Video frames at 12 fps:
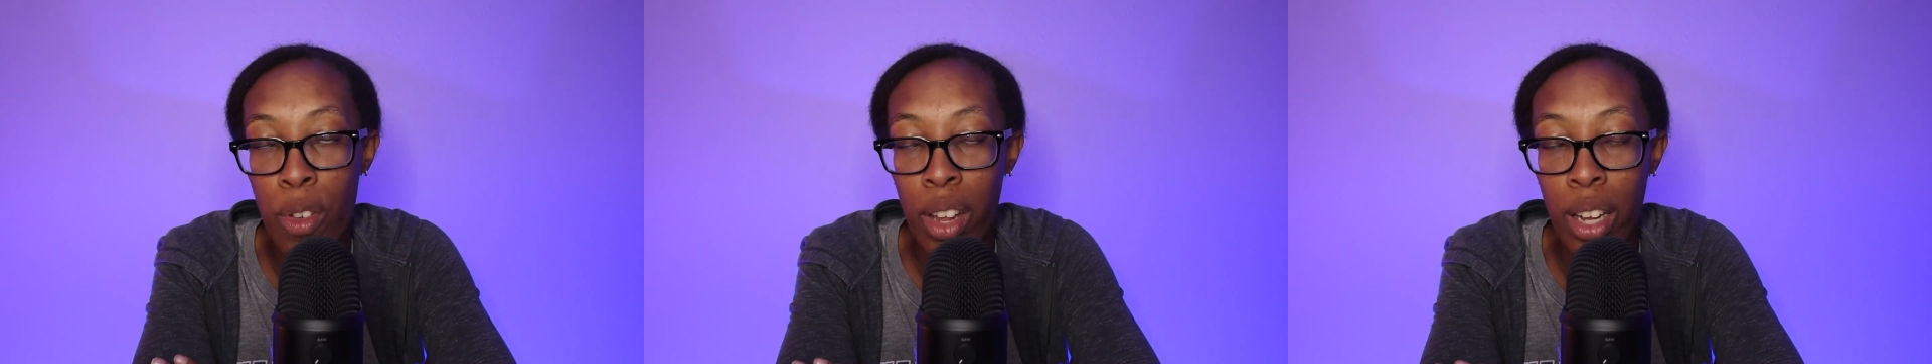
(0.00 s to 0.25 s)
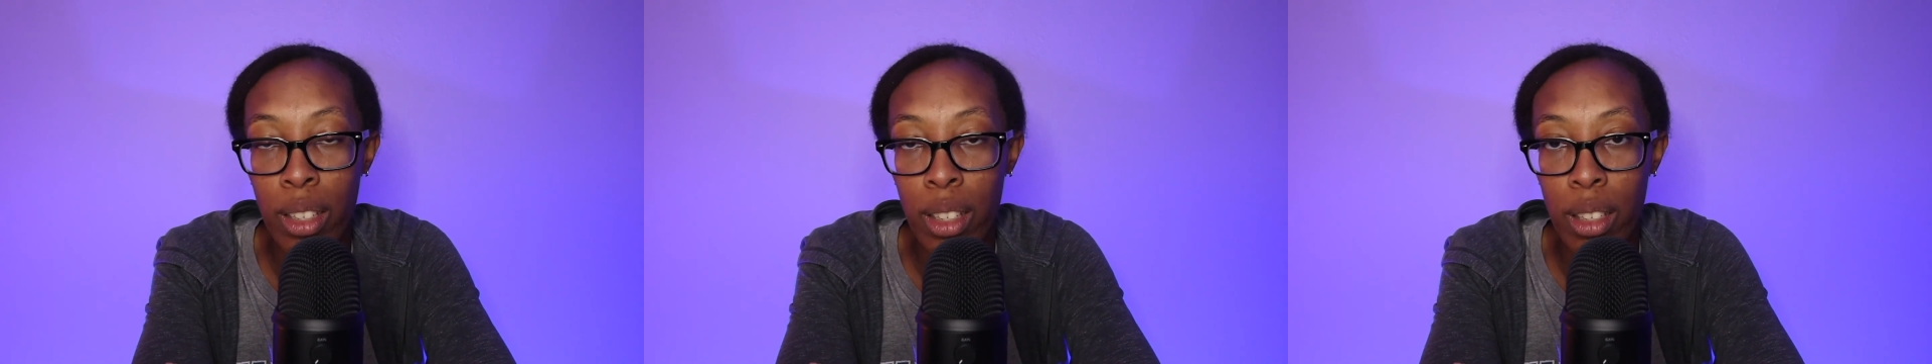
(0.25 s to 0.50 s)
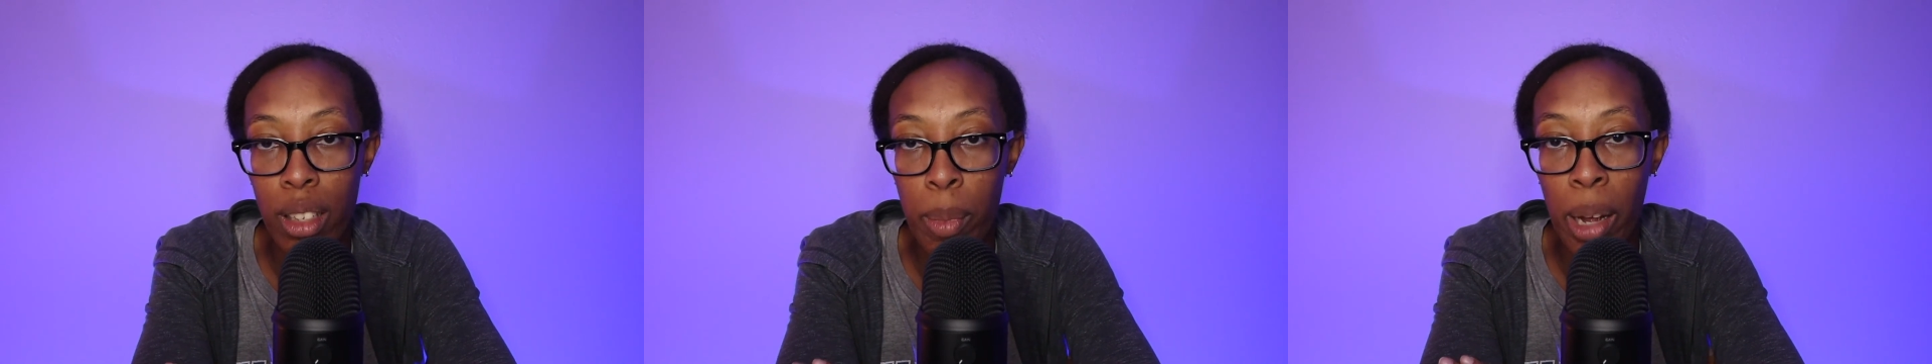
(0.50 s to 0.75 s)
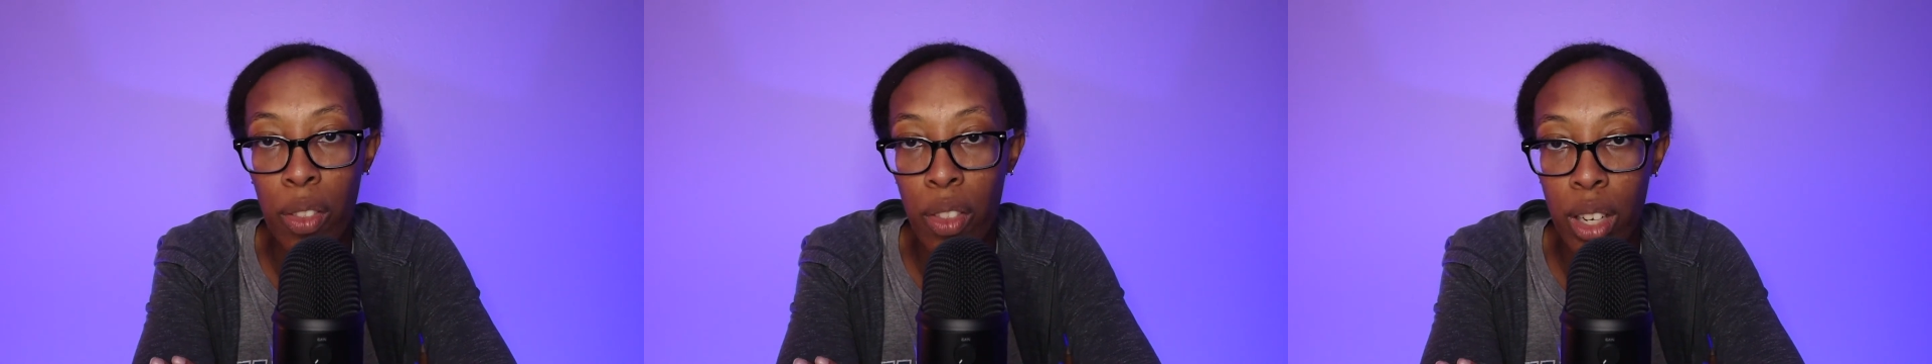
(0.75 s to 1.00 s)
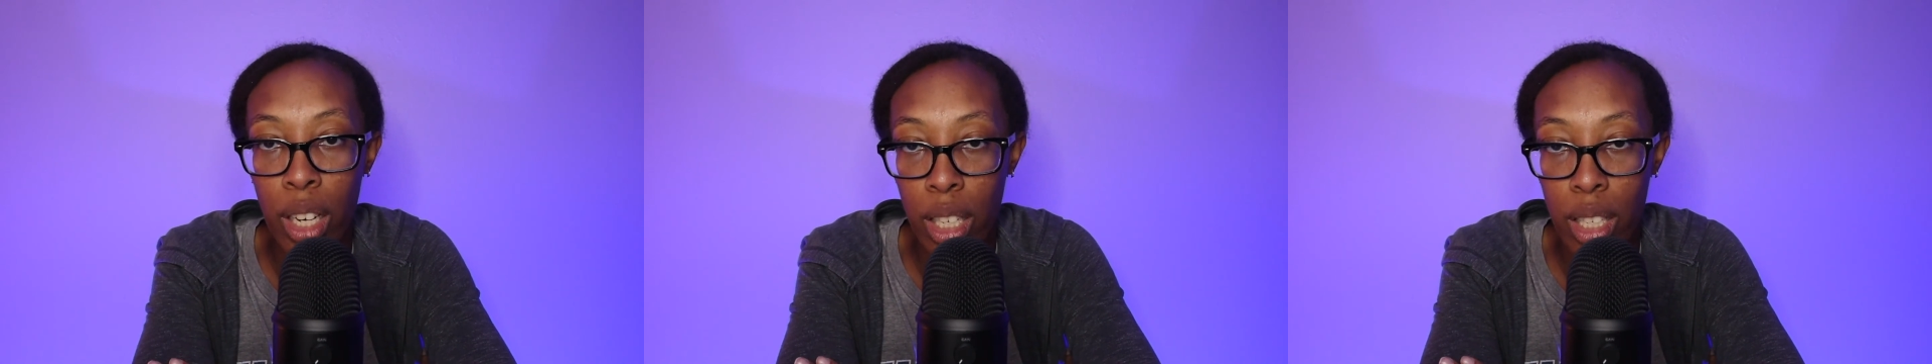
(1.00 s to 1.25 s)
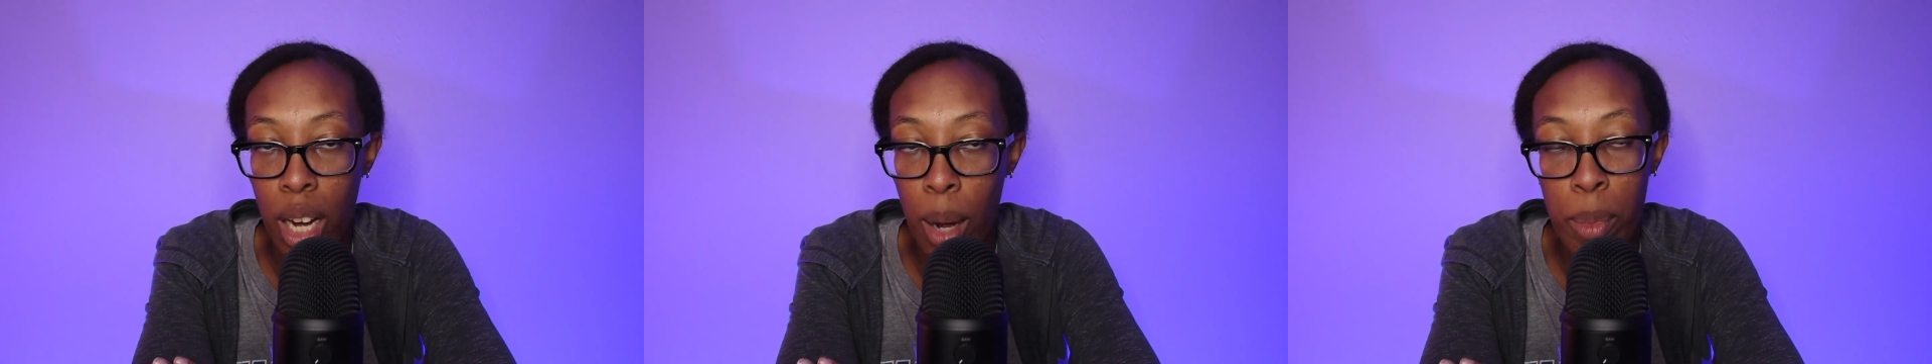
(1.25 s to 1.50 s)
of things about the
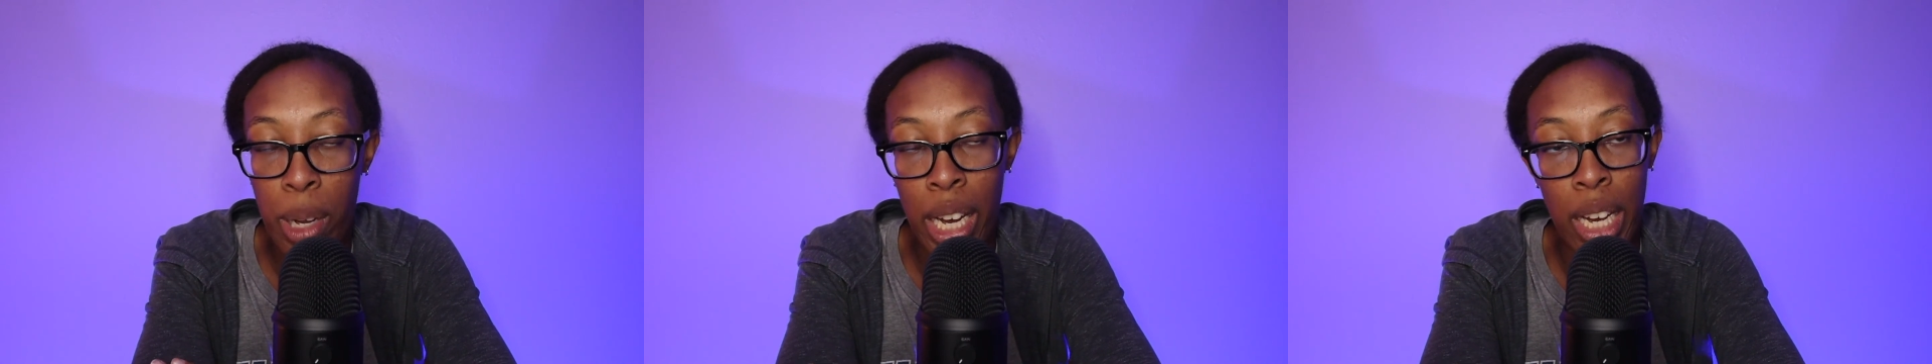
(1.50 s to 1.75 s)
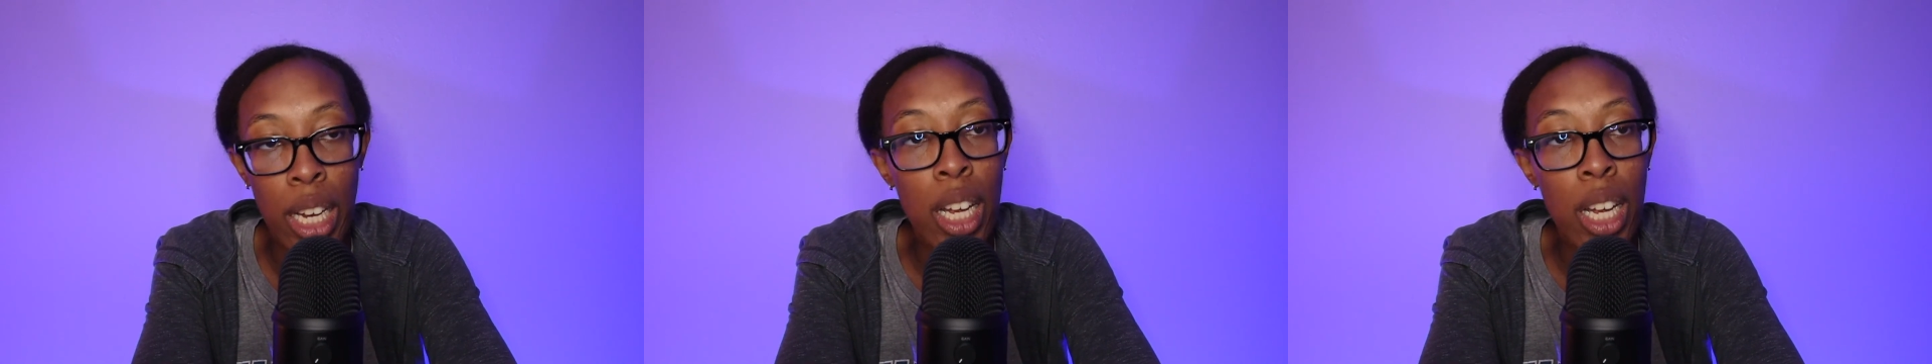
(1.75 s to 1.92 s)
company.